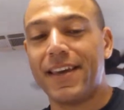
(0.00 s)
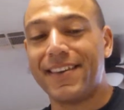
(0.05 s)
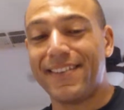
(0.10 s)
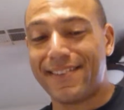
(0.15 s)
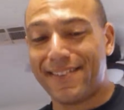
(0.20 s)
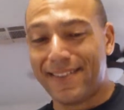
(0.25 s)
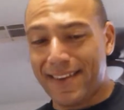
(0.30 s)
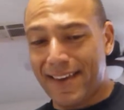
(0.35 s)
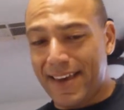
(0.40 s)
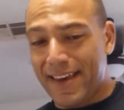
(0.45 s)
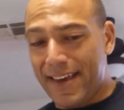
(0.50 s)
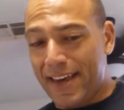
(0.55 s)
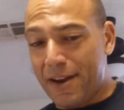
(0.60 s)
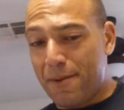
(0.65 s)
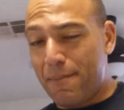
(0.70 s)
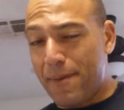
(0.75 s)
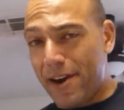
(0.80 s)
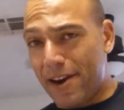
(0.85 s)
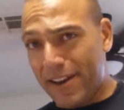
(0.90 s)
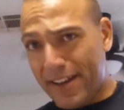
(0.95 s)
He's an
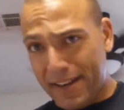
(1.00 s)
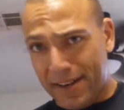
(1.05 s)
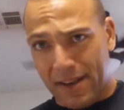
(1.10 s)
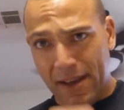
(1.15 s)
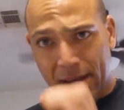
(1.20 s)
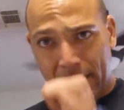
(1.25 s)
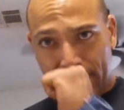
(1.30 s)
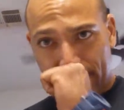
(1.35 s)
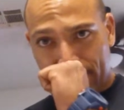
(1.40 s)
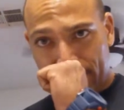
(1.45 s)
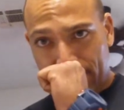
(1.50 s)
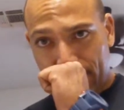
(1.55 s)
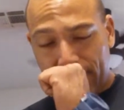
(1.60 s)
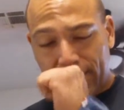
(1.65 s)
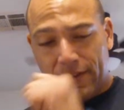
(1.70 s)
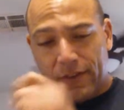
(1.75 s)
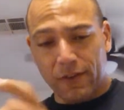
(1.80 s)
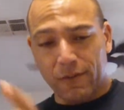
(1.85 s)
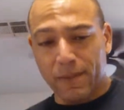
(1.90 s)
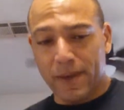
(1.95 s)

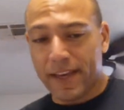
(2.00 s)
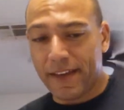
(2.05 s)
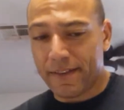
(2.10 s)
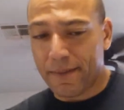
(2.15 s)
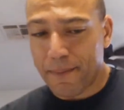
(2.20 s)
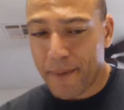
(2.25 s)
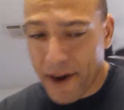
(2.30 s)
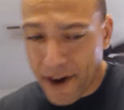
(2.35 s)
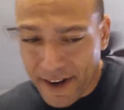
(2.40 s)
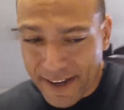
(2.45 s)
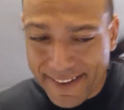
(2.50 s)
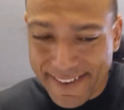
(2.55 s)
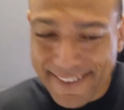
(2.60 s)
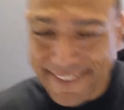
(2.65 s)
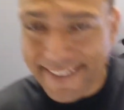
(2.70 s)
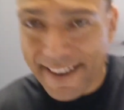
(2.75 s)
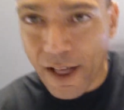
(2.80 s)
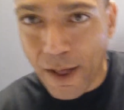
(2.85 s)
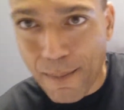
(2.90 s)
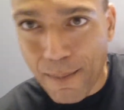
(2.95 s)
American
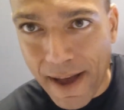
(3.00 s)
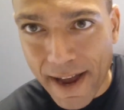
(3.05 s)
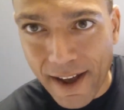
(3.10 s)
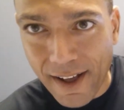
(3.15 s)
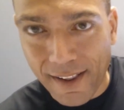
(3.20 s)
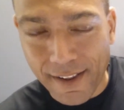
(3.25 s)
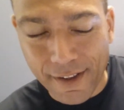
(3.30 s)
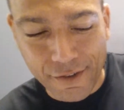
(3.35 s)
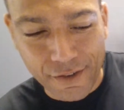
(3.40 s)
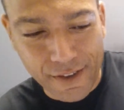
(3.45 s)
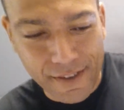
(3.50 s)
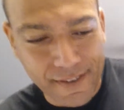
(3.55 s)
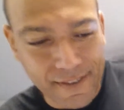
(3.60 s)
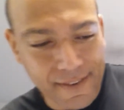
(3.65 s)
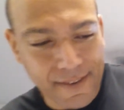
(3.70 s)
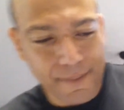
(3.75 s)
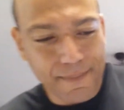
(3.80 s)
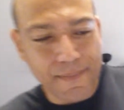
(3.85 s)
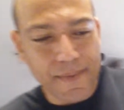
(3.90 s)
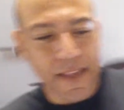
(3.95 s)
cell
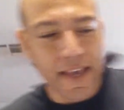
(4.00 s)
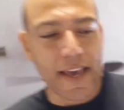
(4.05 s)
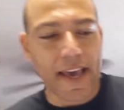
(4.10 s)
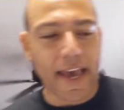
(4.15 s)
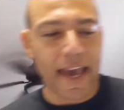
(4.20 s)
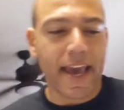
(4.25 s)
biologist,